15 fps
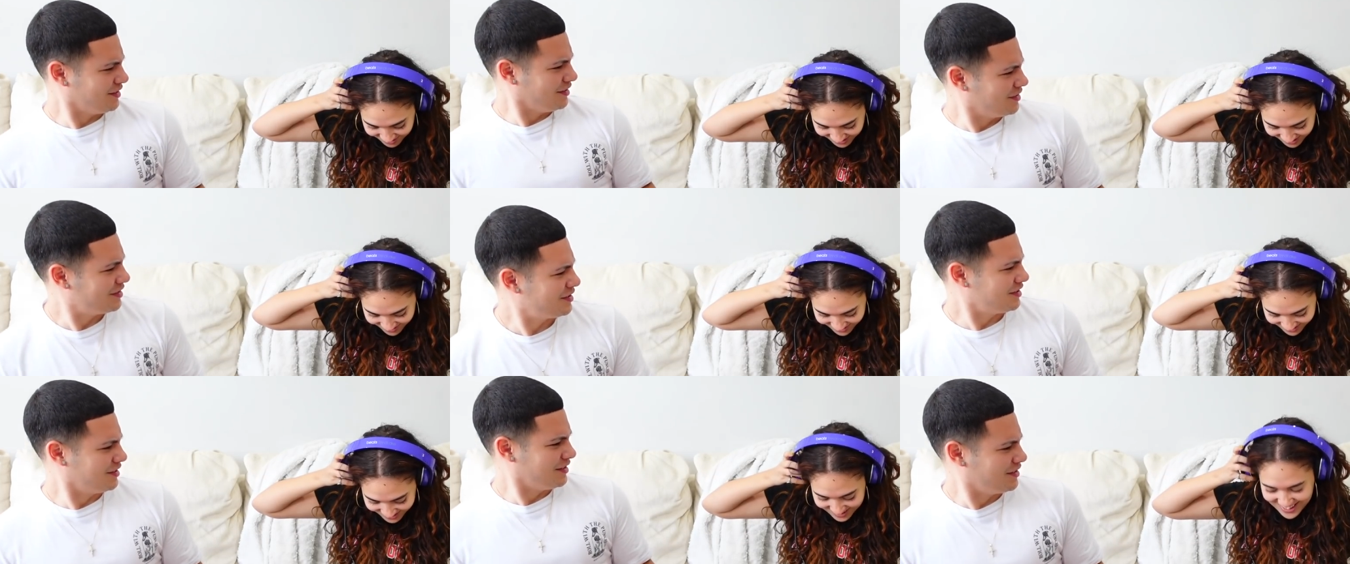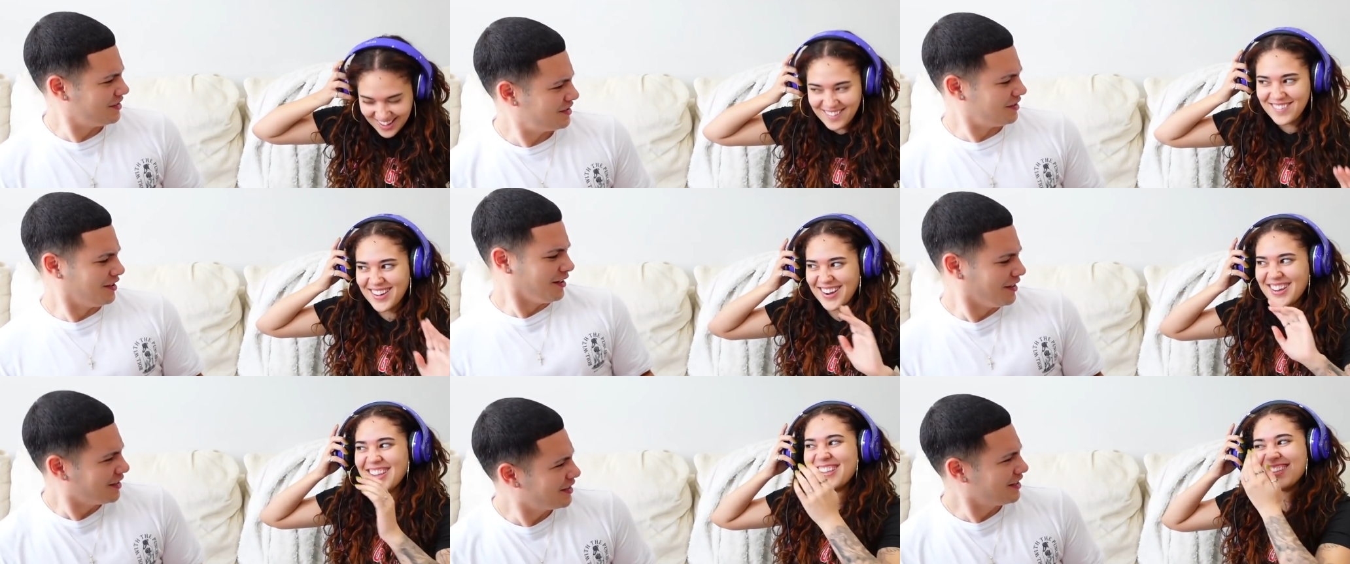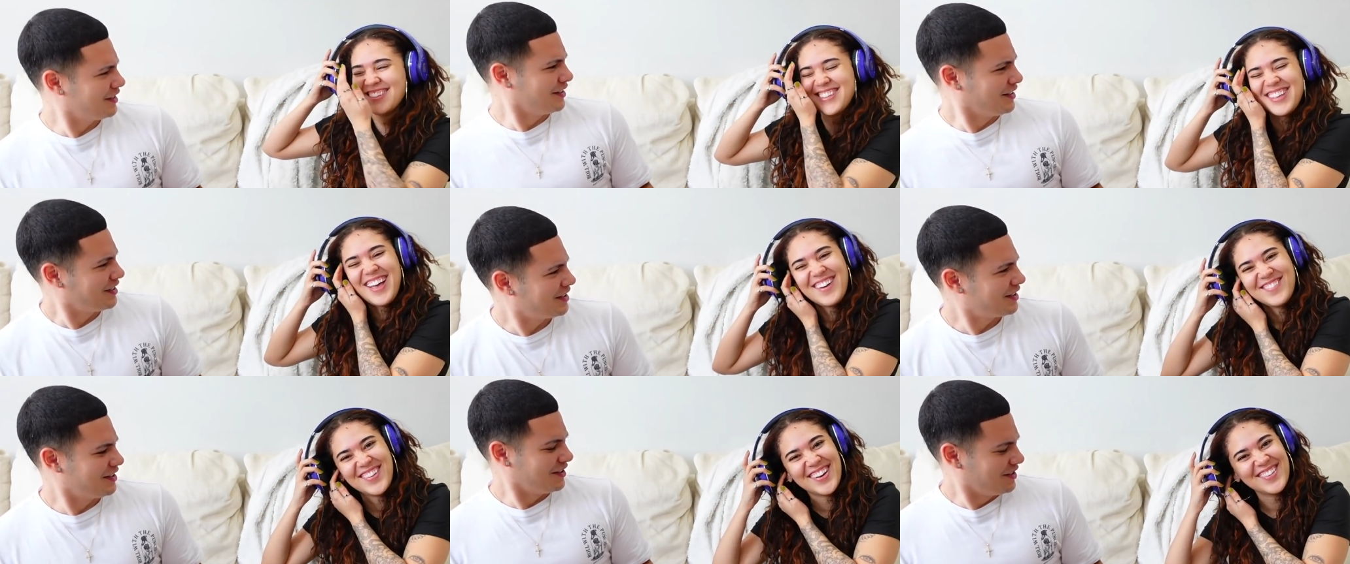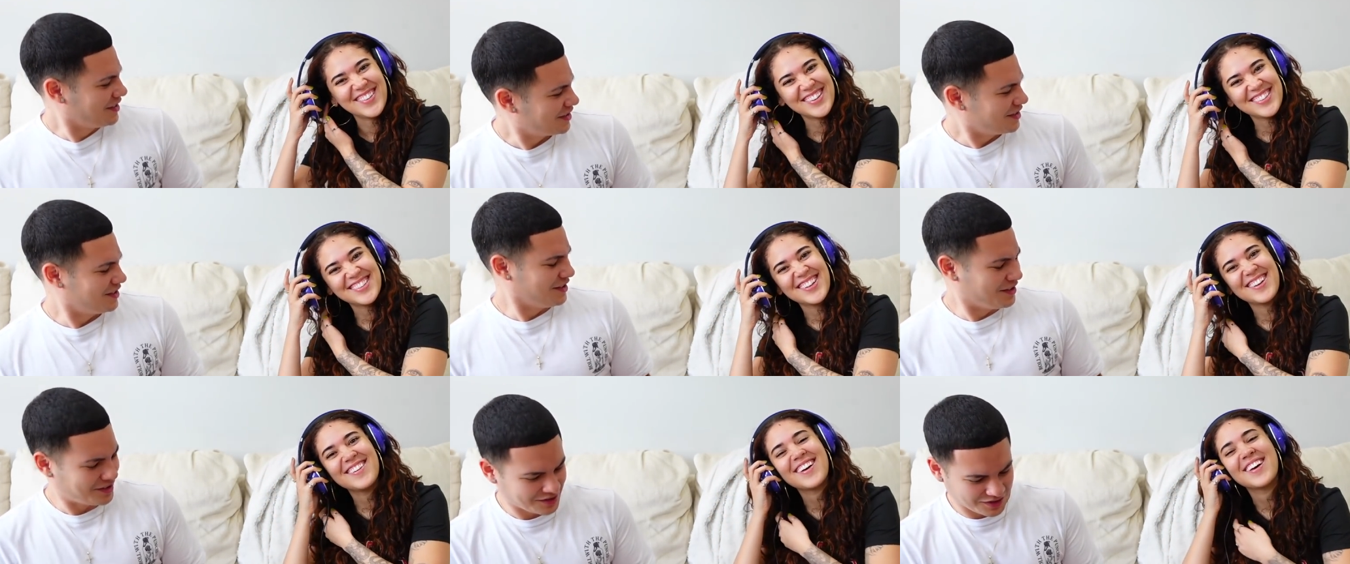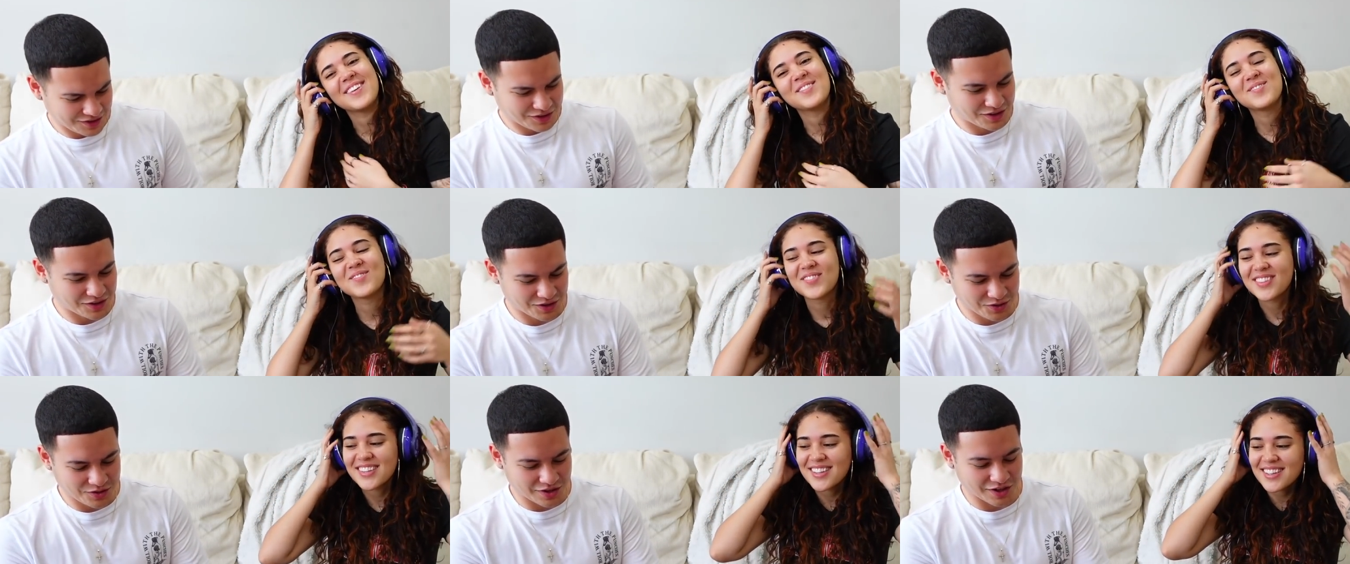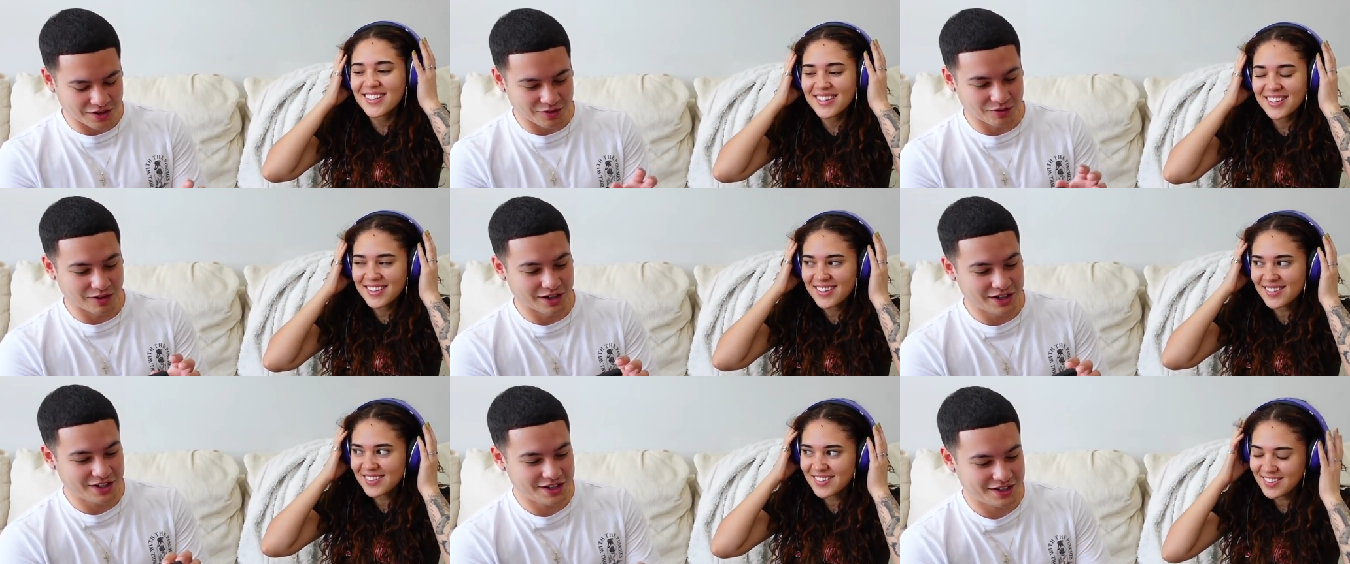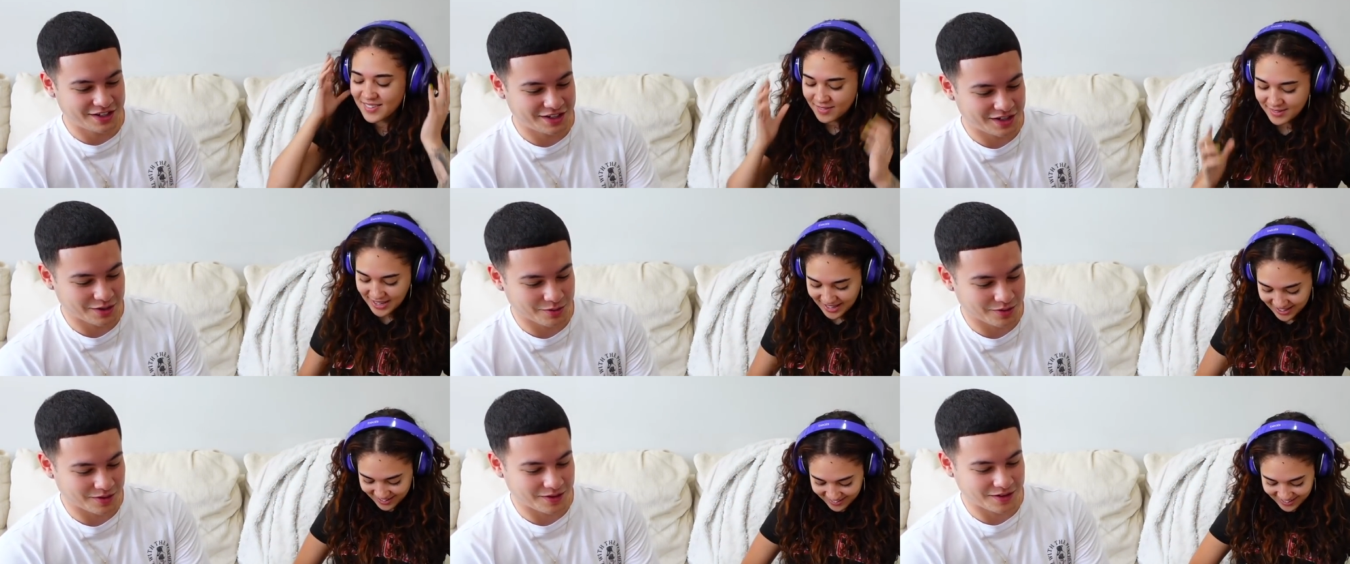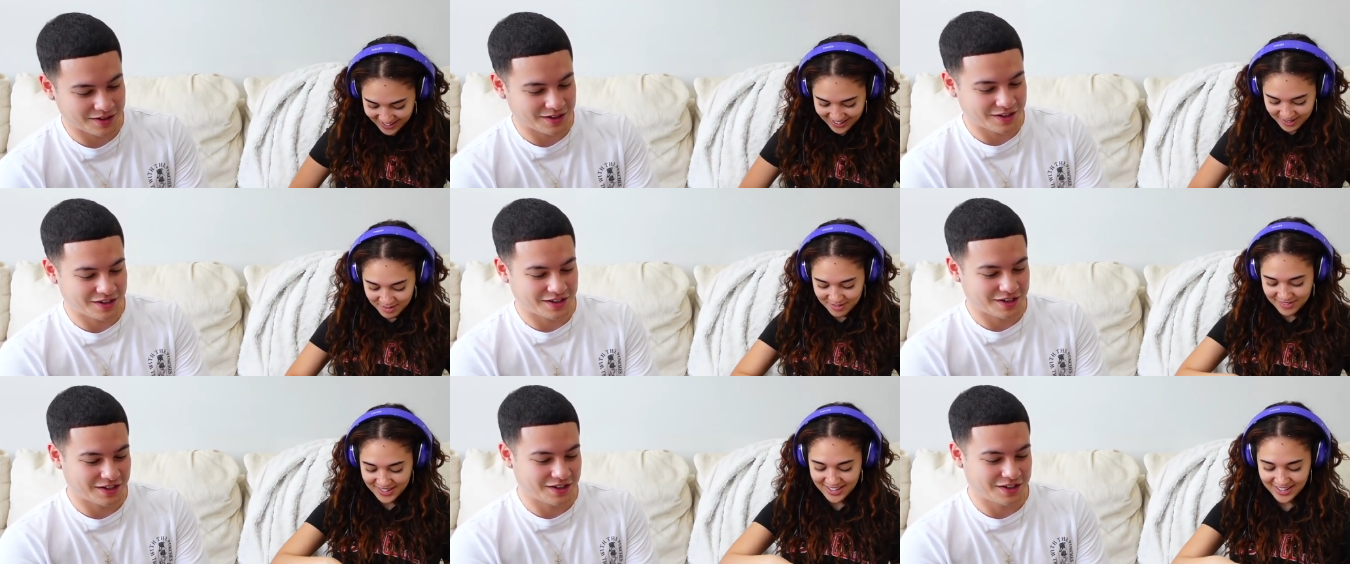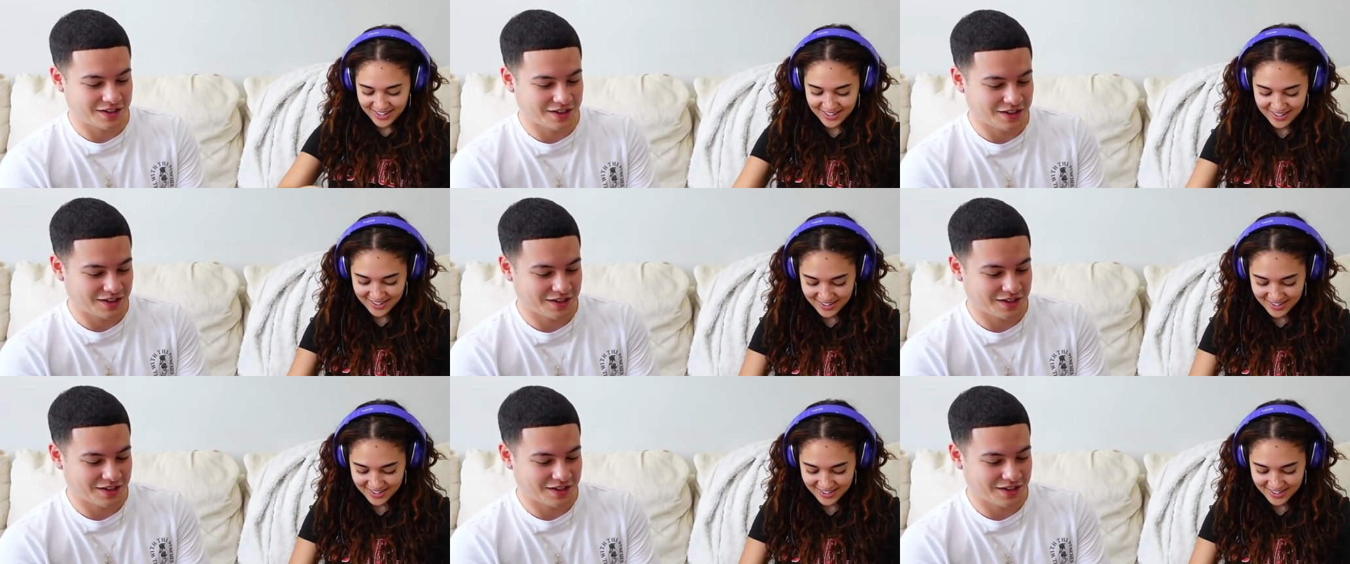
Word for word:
Speaker 1: Wait, wait, wait. I want to listen to that part. I want to. Okay.
Speaker 2: Okay. Ready?
Speaker 1: Wait. Here. Hold on. Let me play it.